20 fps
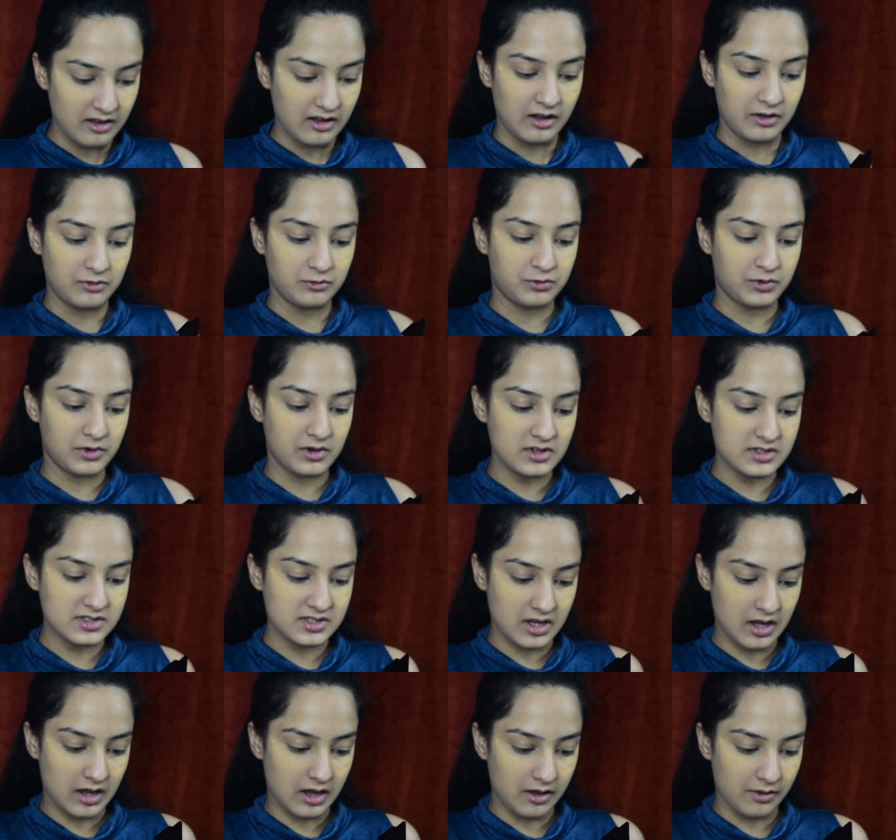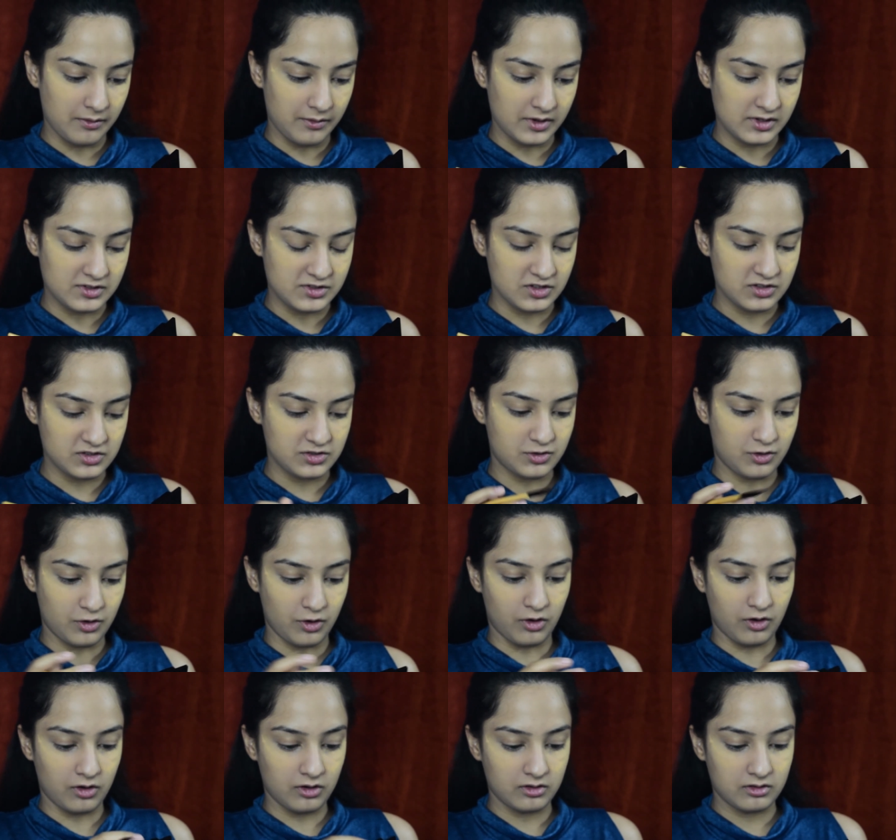and first I will just
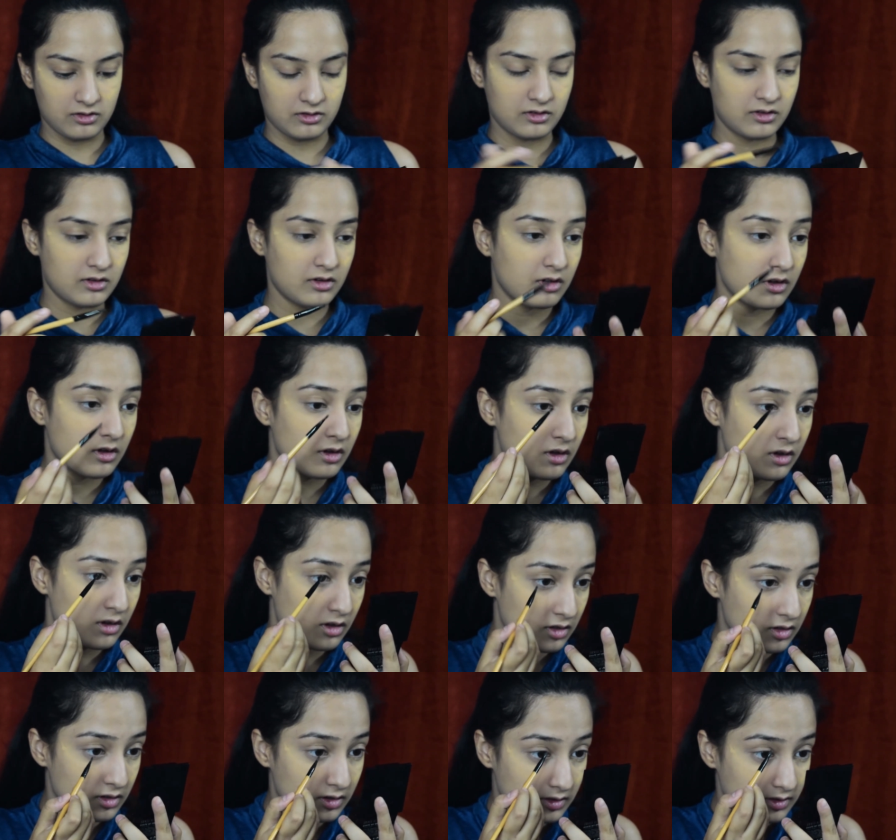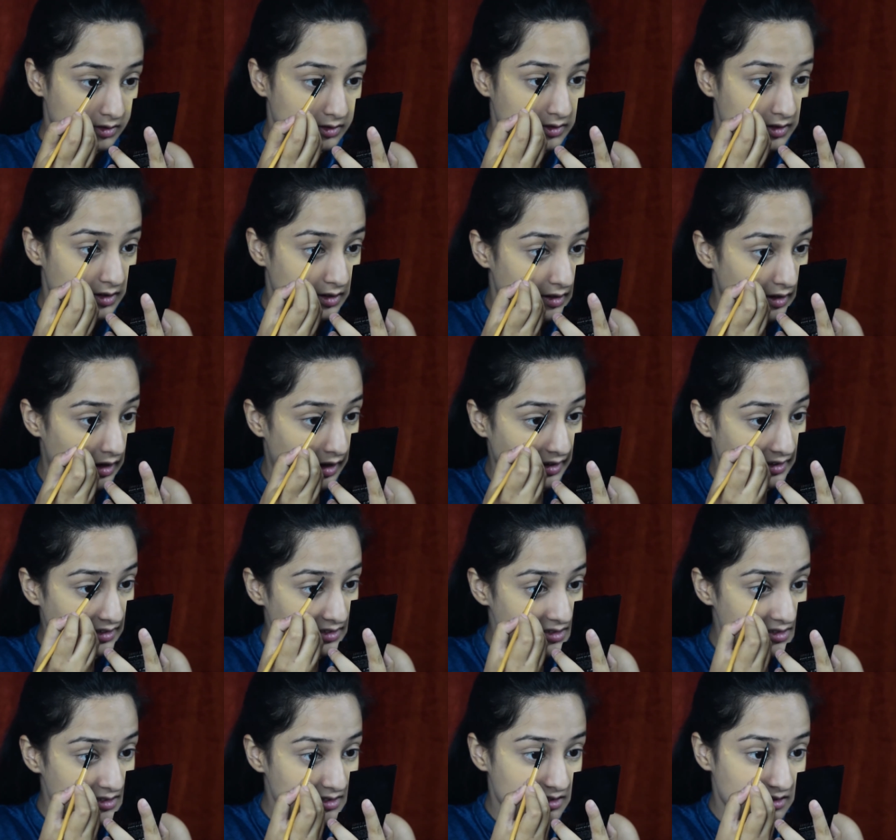draw the
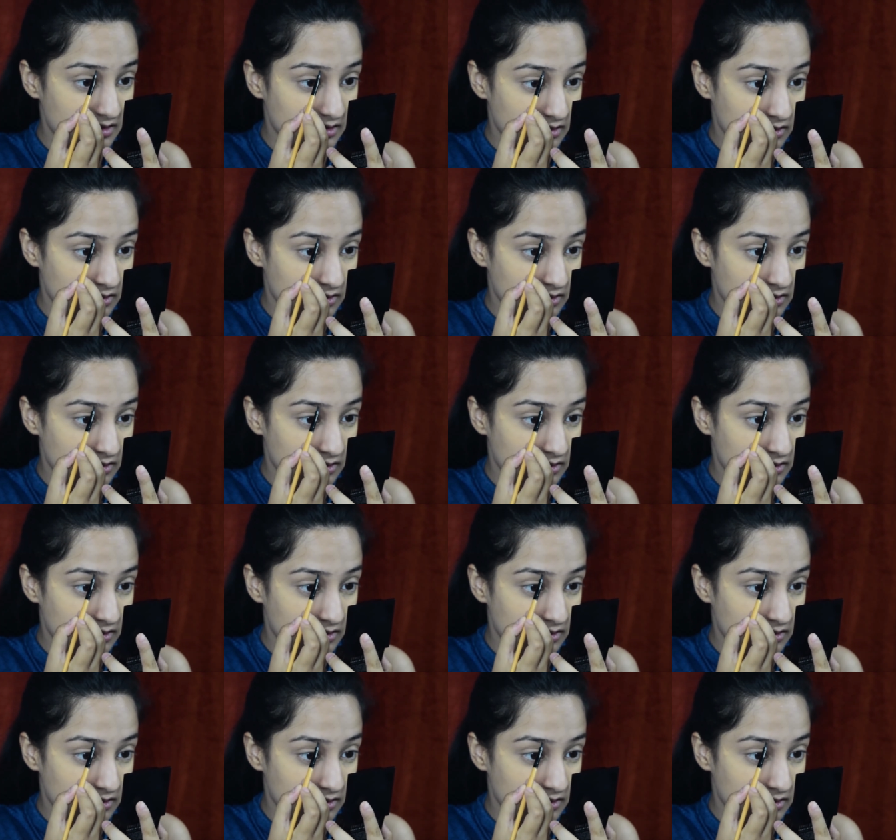lines,